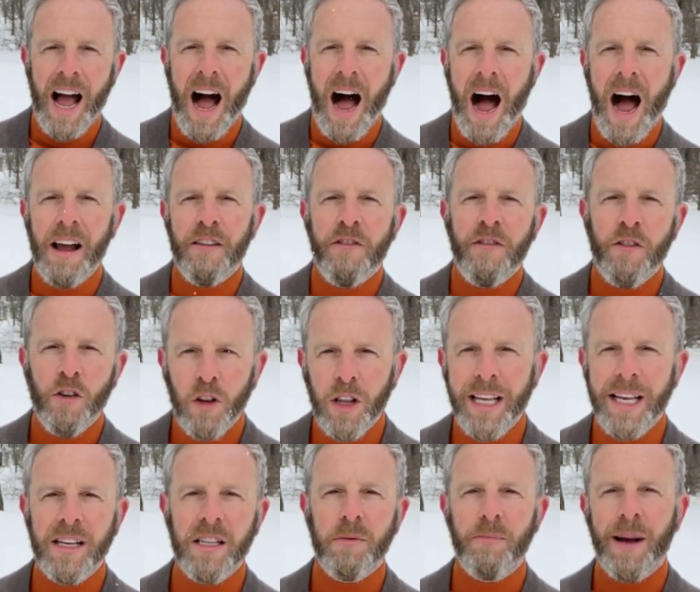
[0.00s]
I
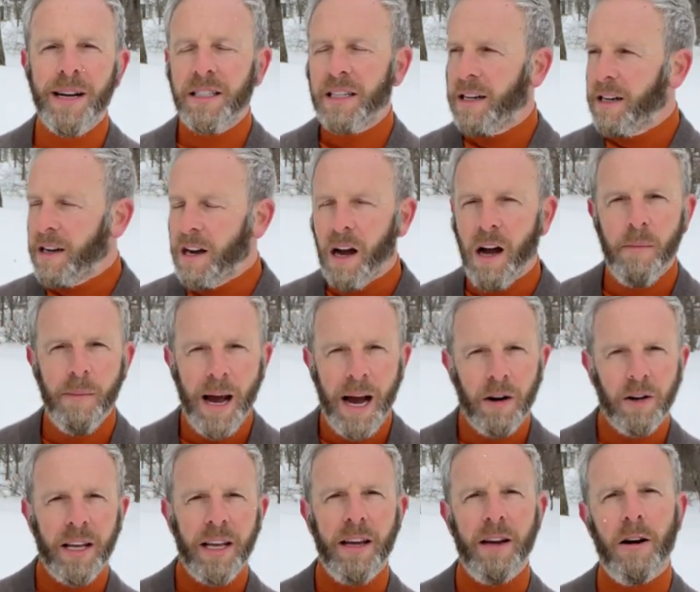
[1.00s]
fully expected to come
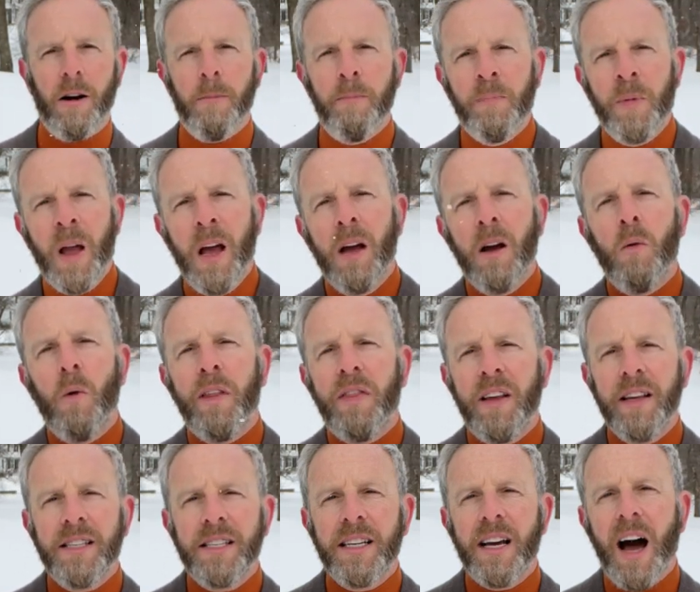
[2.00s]
out here with
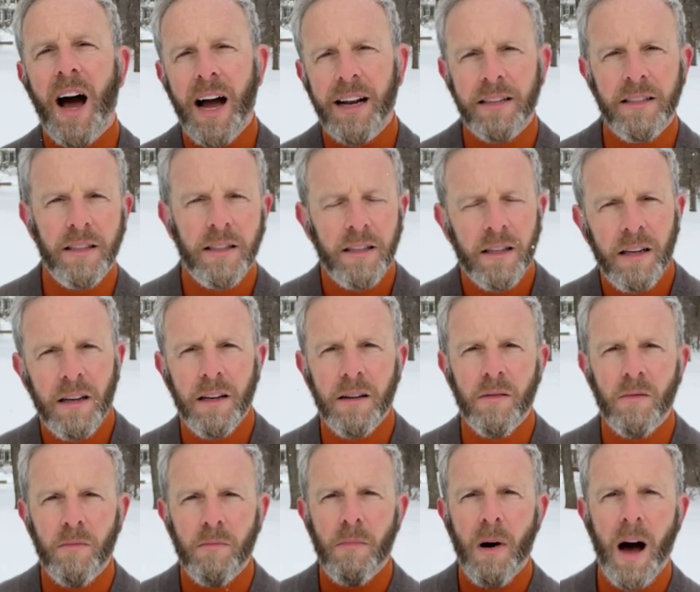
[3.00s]
this cotton
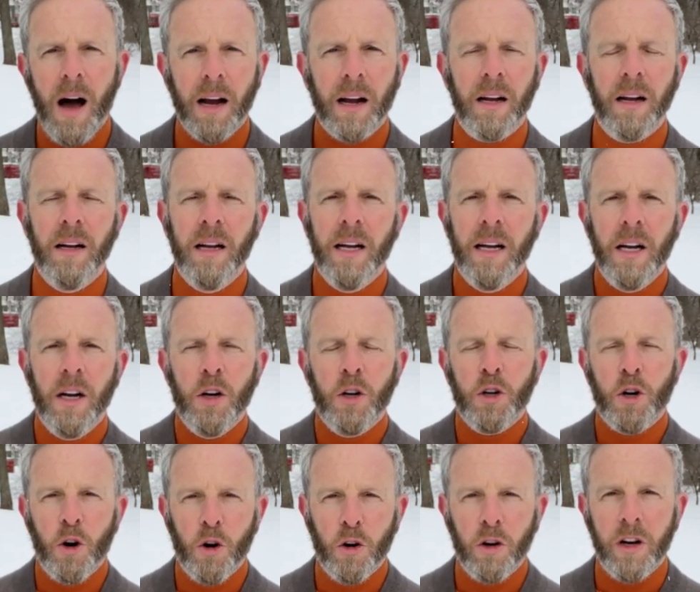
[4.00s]
mock
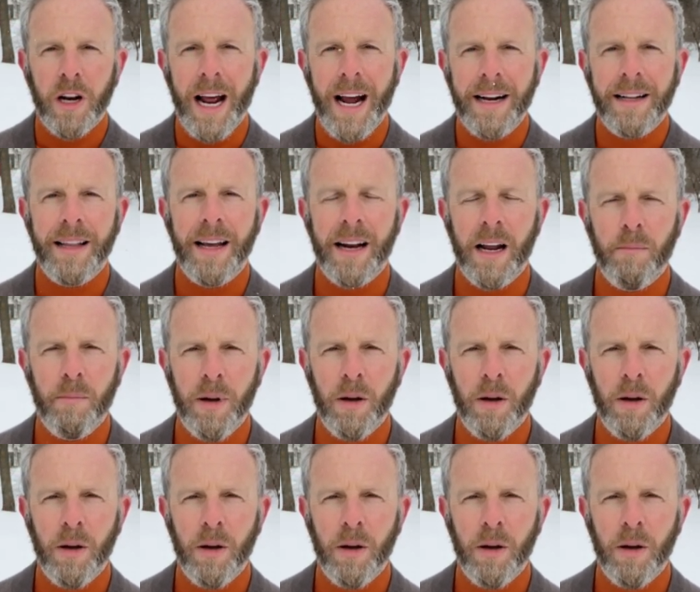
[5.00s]
turtleneck that N.